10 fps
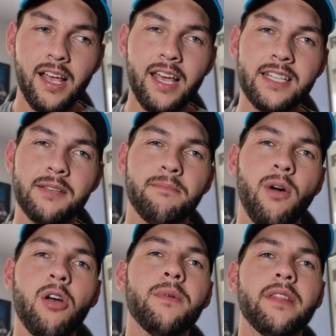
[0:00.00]
it's a
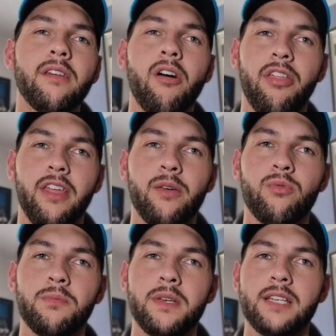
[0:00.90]
moment that I think
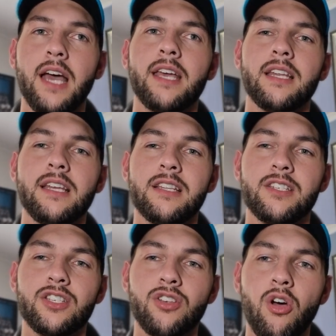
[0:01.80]
would be taken in
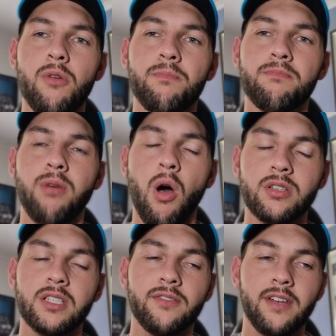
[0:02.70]
so
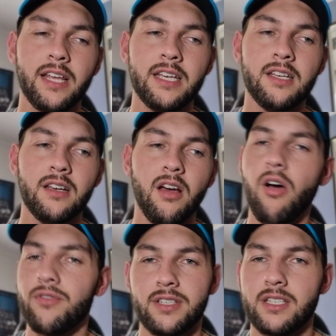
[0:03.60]
positively.
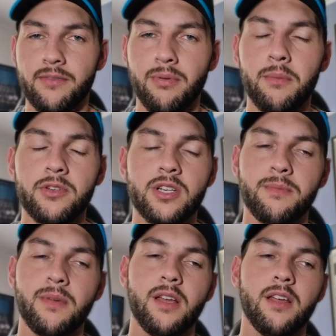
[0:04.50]
Obviously, it's a premiership.
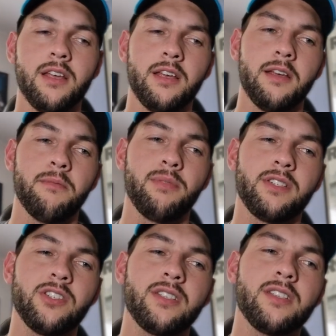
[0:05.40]
But
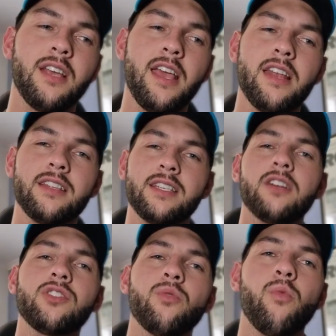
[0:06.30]
just in
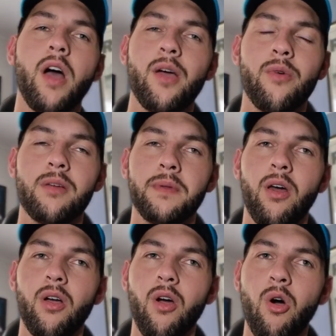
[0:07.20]
such a way where it'd be
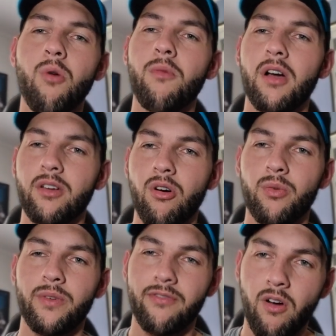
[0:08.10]
like, oh my God,
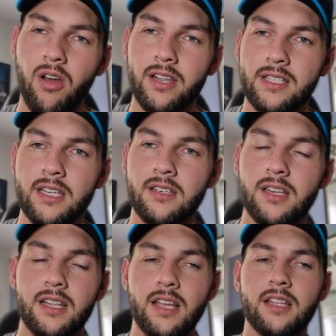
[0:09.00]
we finally did
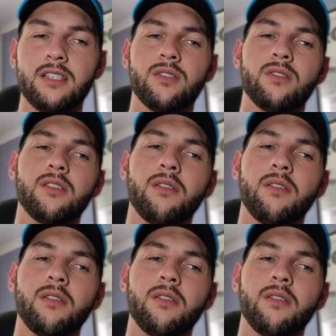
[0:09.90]
it. It's